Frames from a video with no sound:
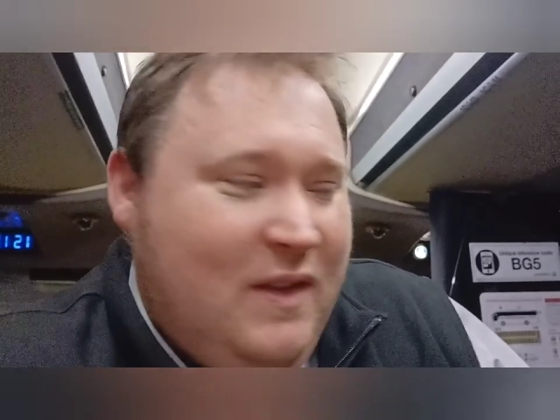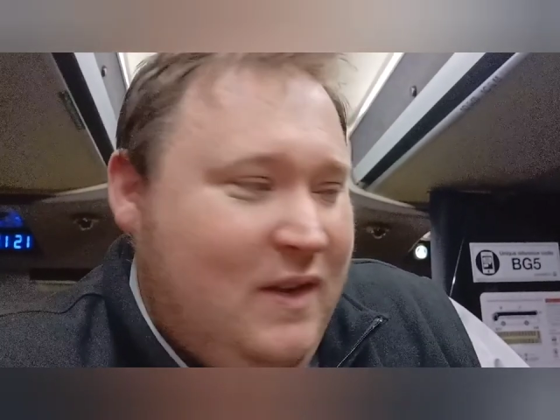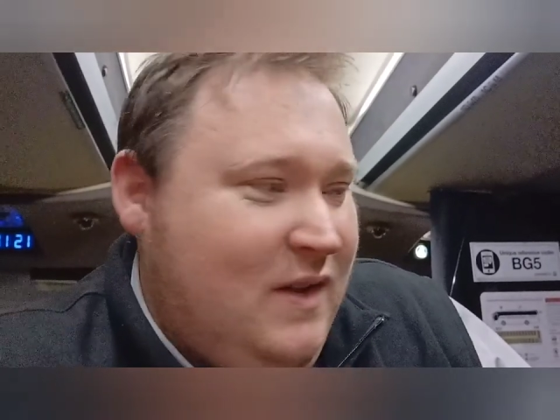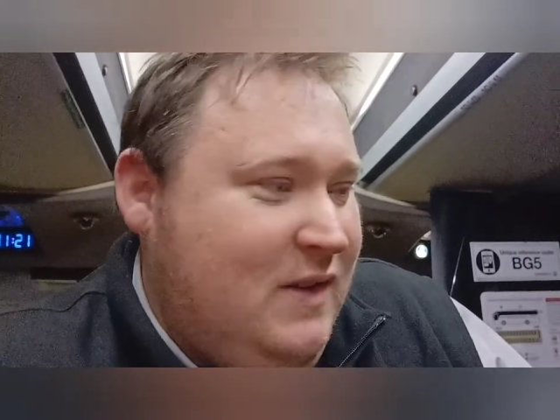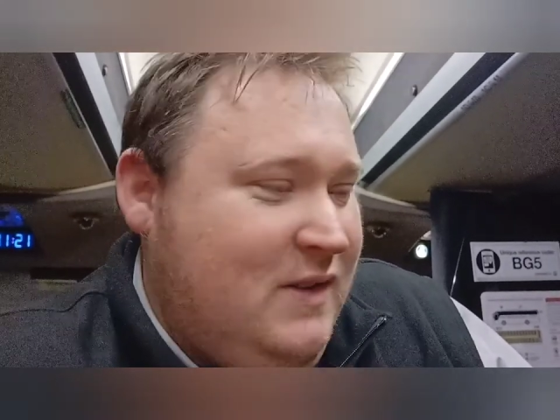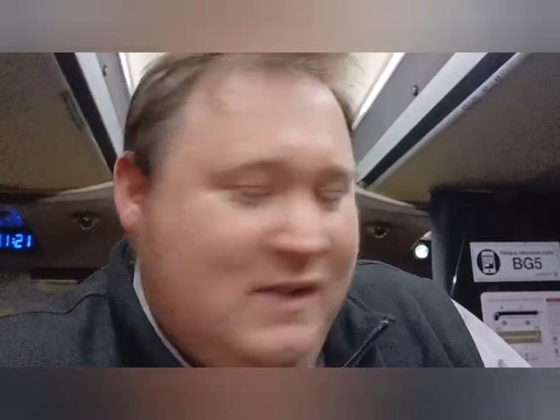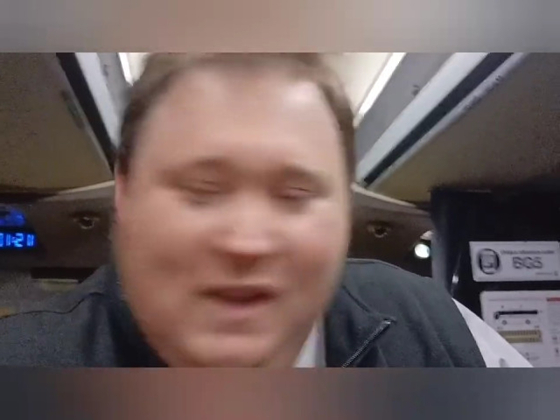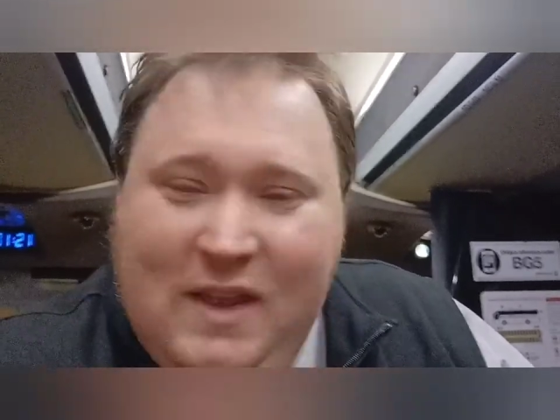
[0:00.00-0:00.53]

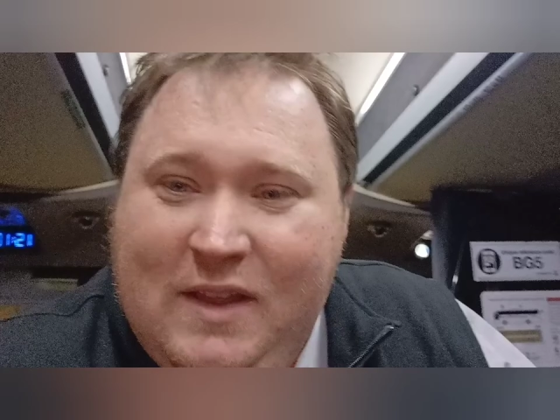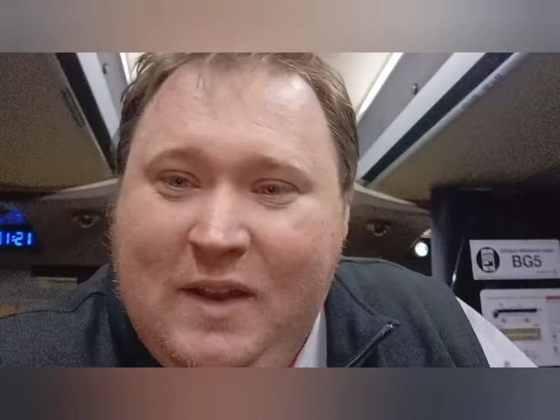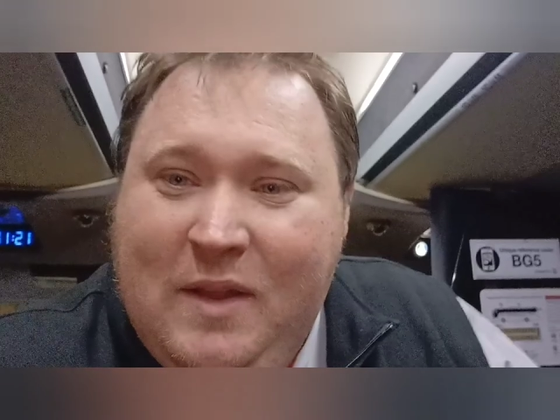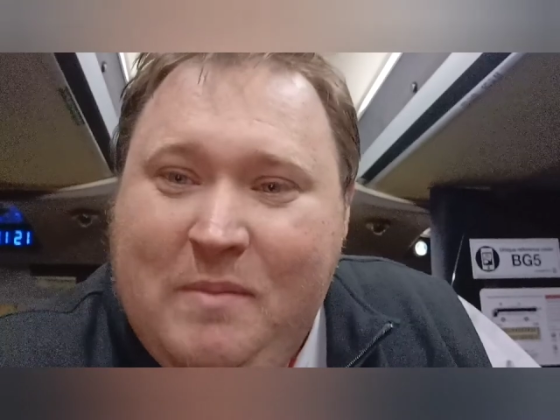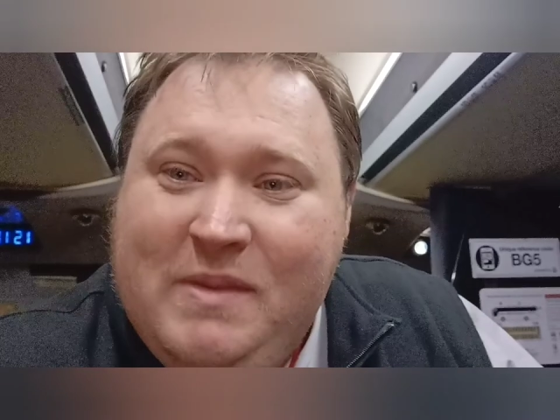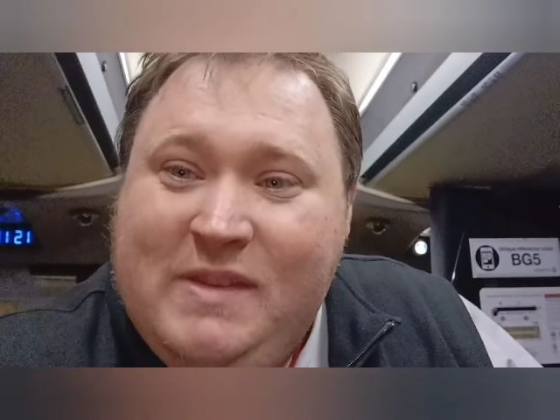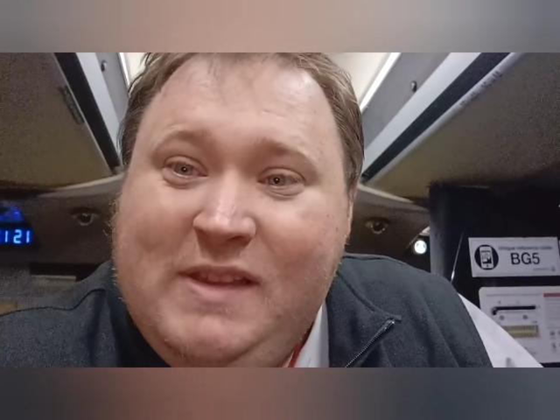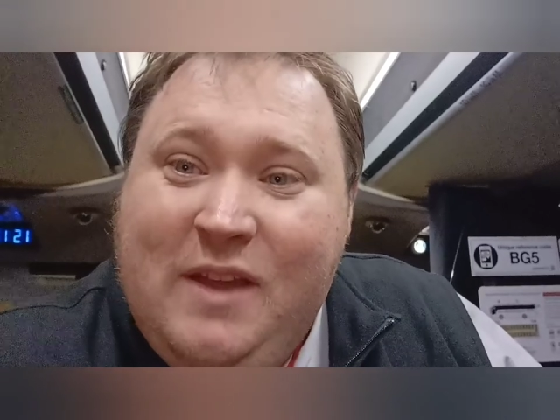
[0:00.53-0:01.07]
Because
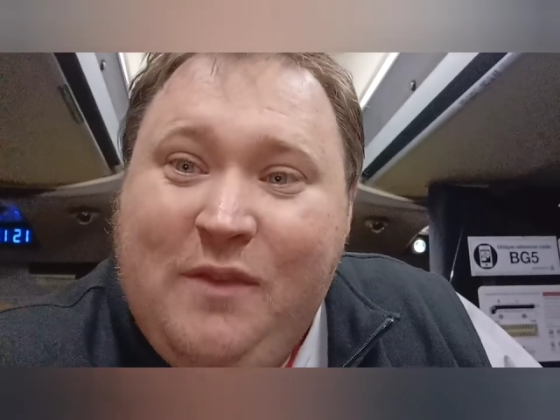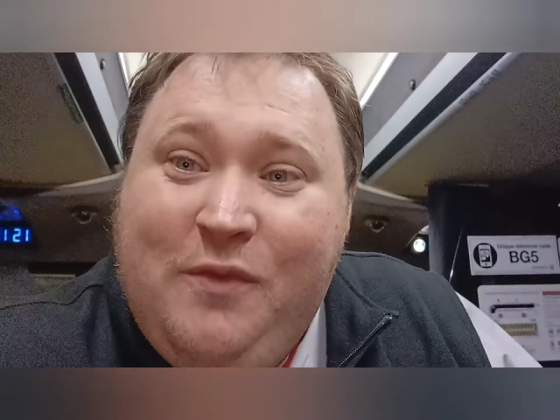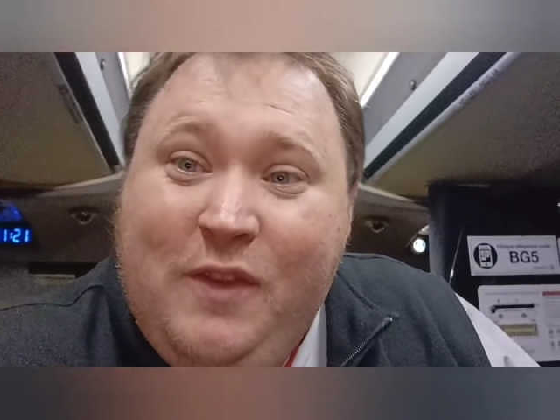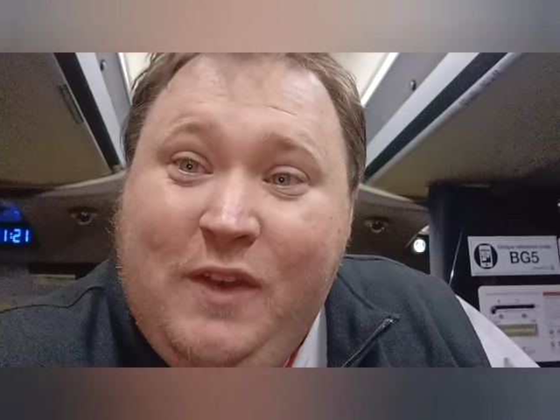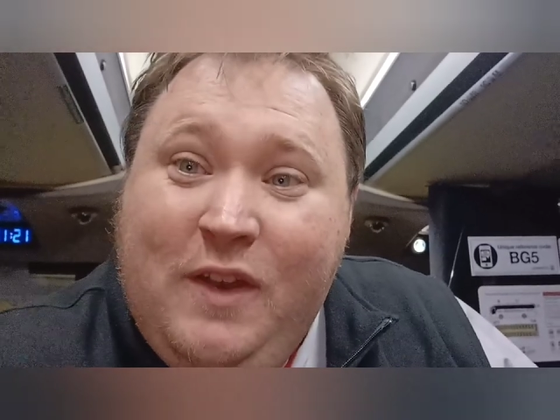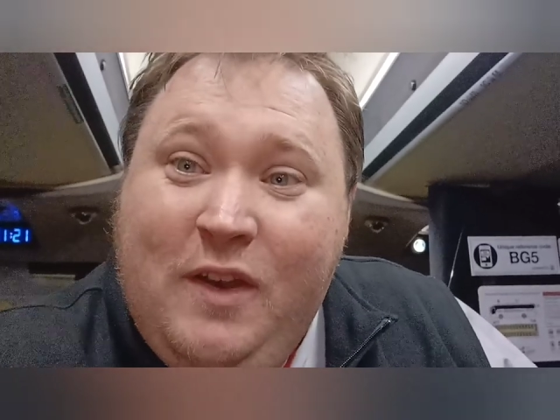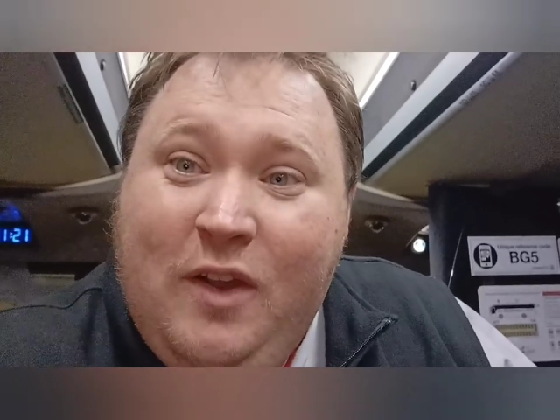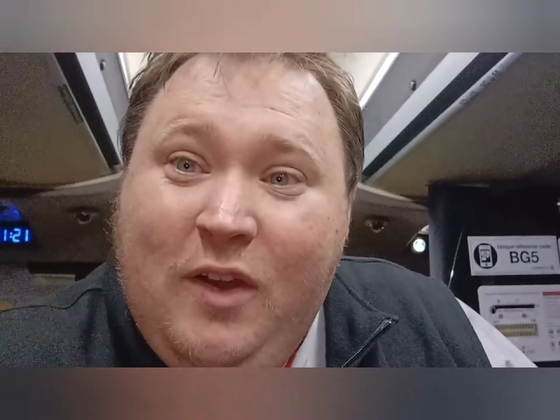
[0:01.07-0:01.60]
like myself
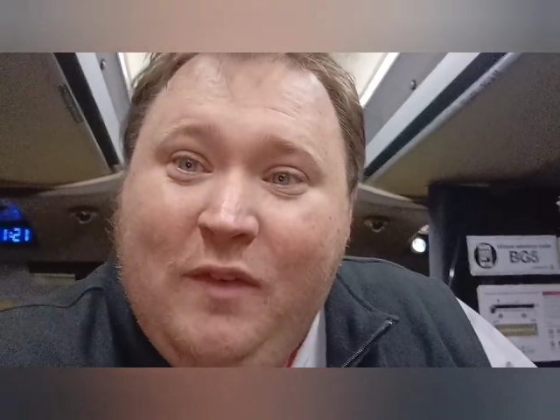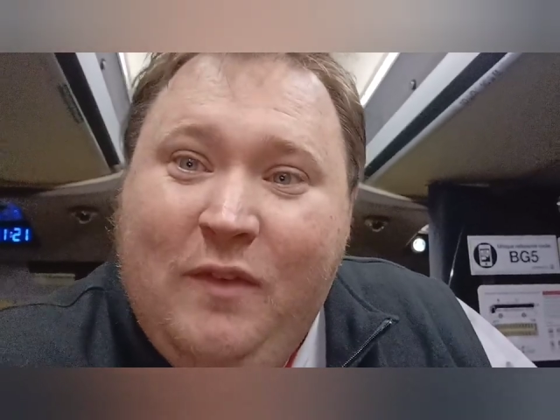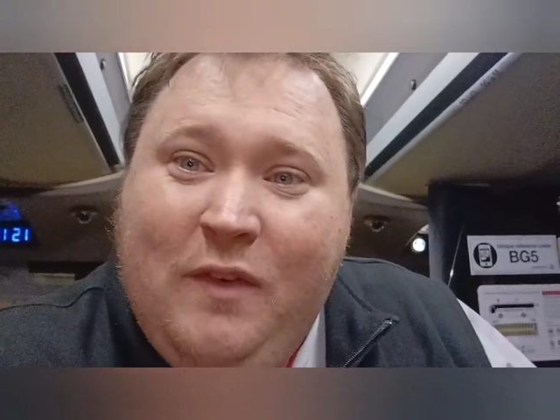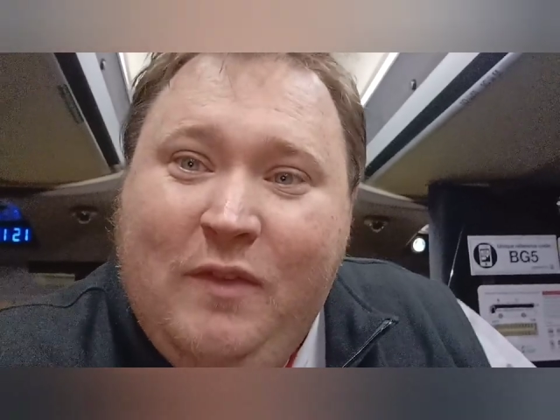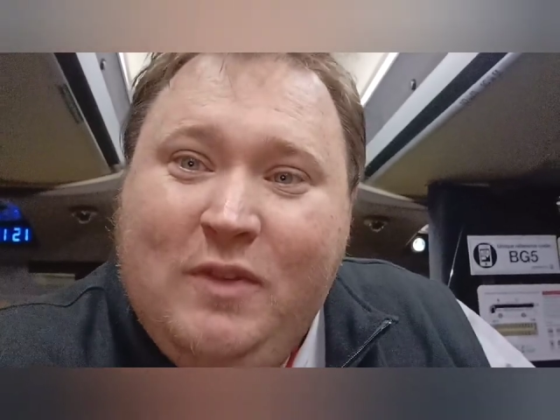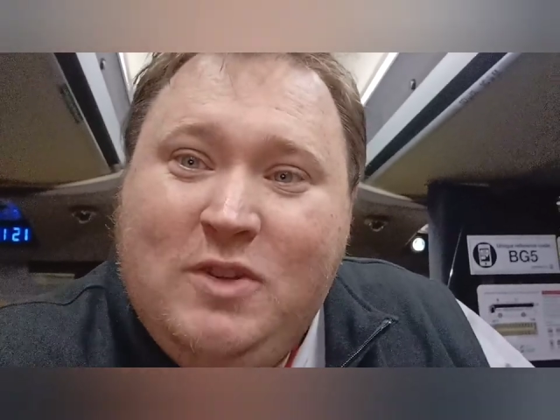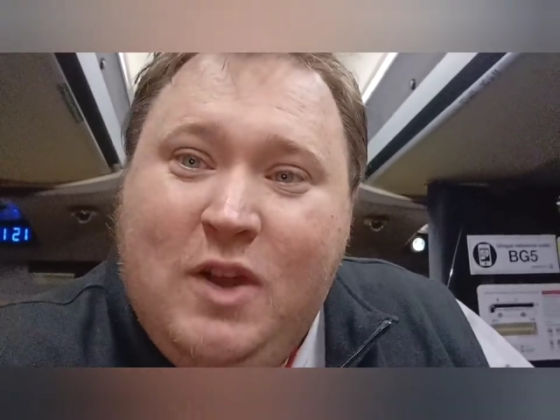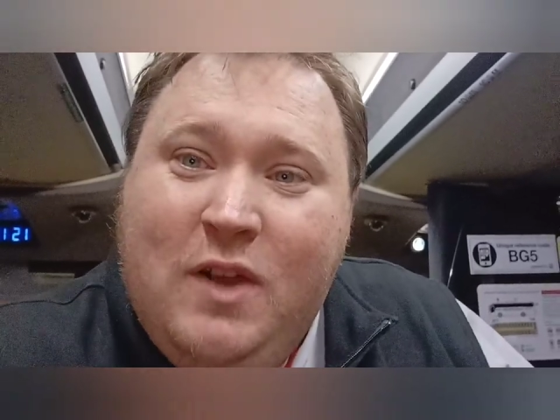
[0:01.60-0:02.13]
and a lot of
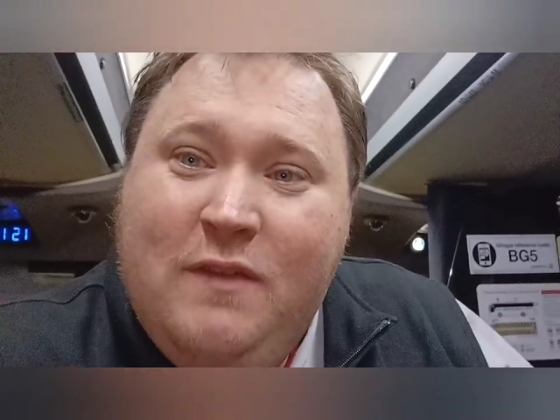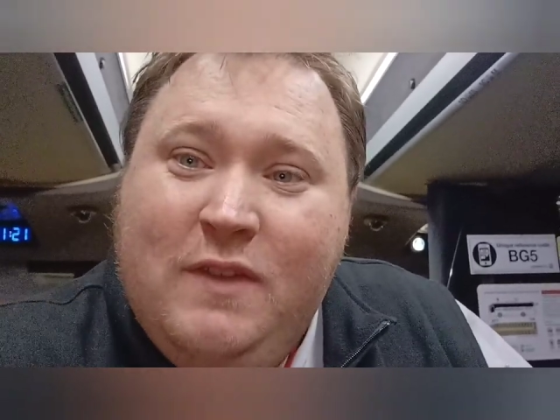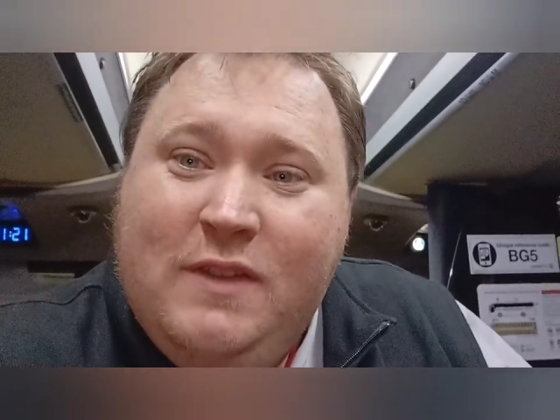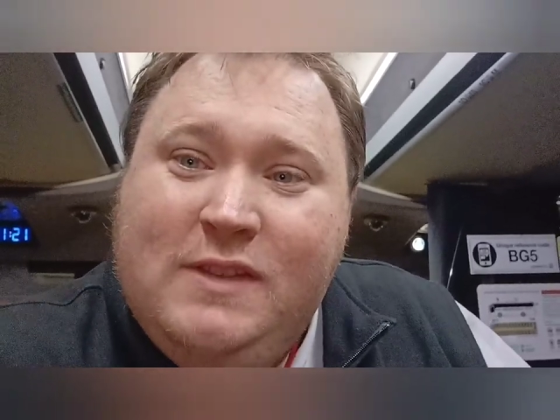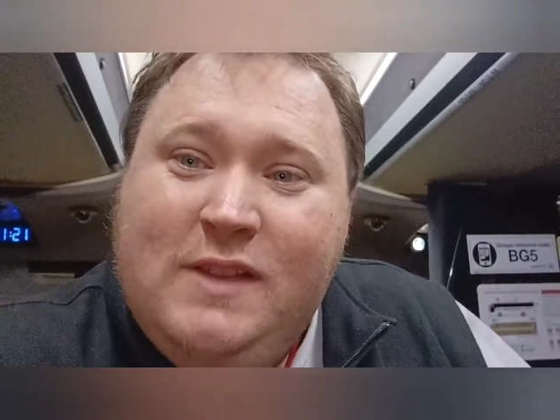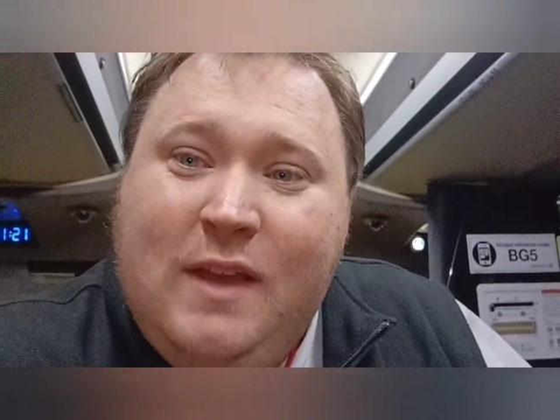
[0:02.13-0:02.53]
other drivers,